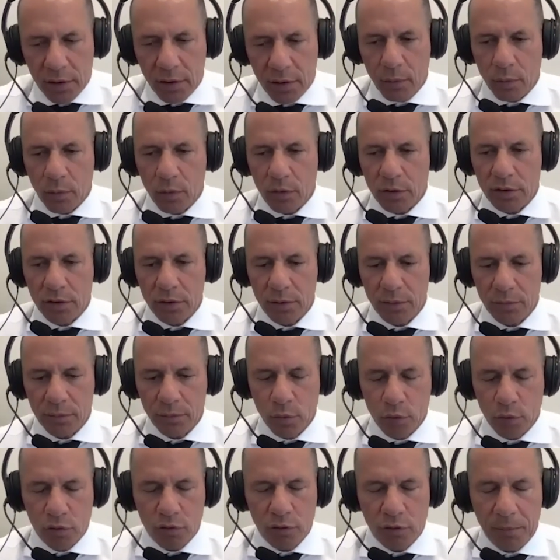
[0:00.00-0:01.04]
It works
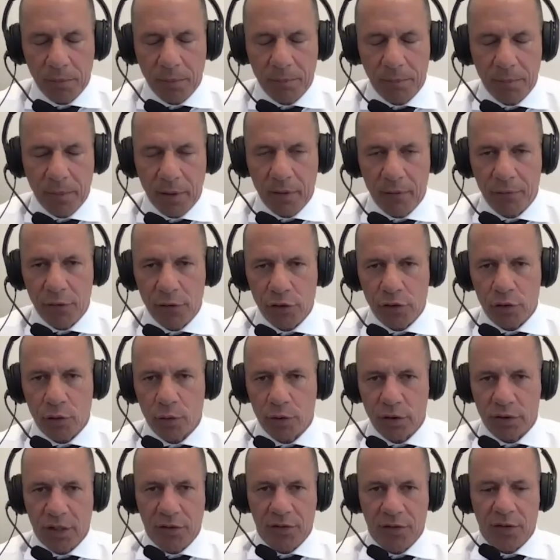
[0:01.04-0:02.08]
mutually beneficial,
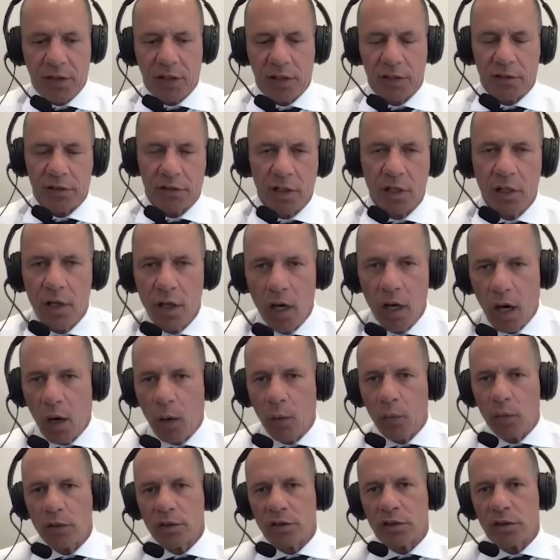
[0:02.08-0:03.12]
which I think is
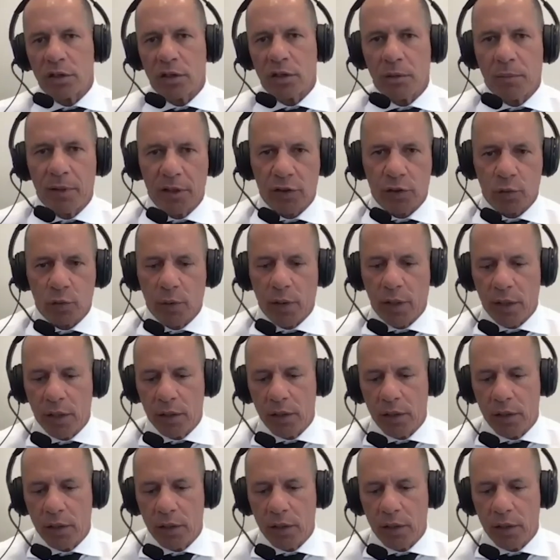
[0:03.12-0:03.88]
always the best way.